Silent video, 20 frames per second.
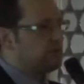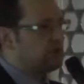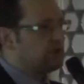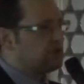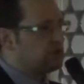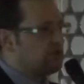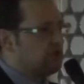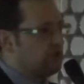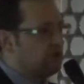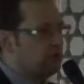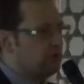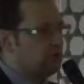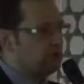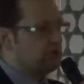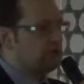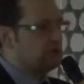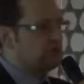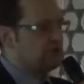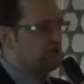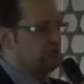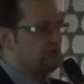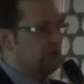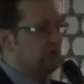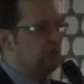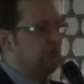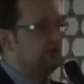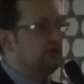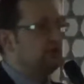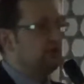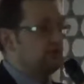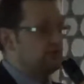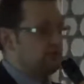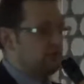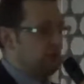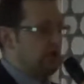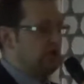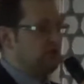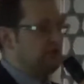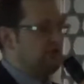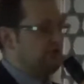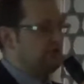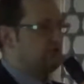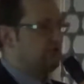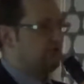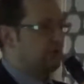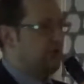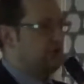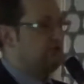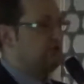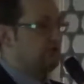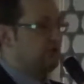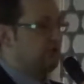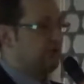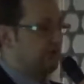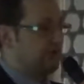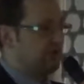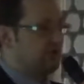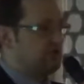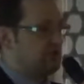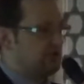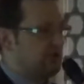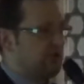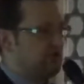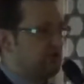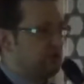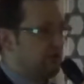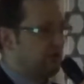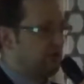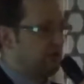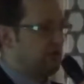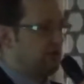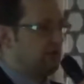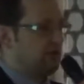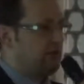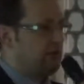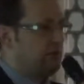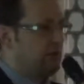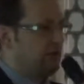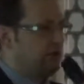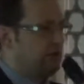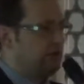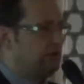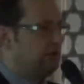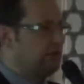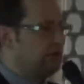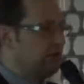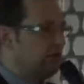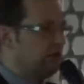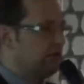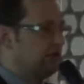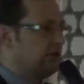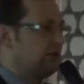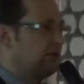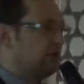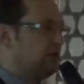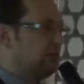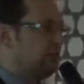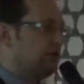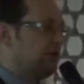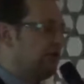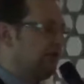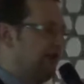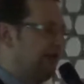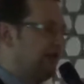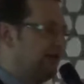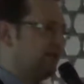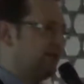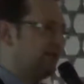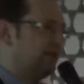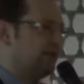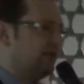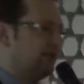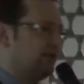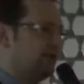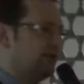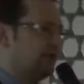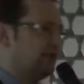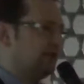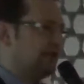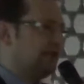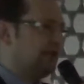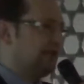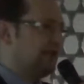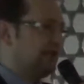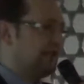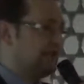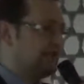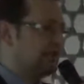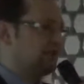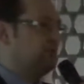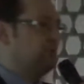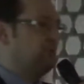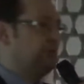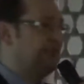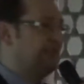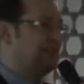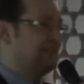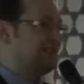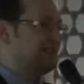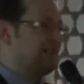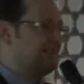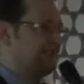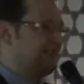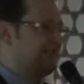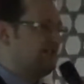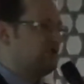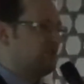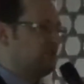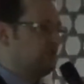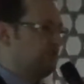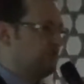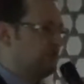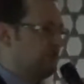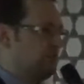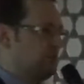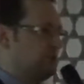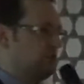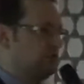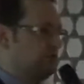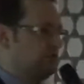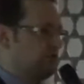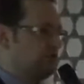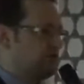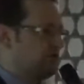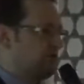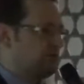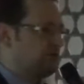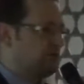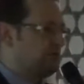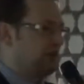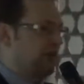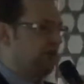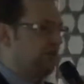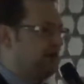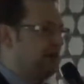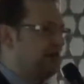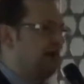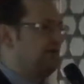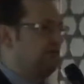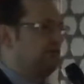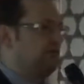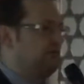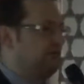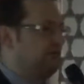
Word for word: So to me, 22,000 does sound like a lot of money, but then it's the biggest decision the supporters trust will ever have,